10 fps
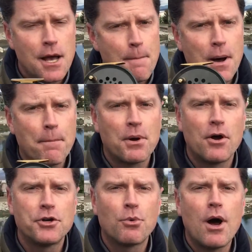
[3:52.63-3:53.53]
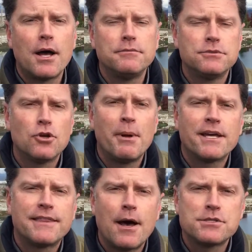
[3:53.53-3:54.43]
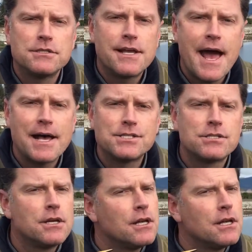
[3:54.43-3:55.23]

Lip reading: Pop it on your rod, go make 1,000 casts,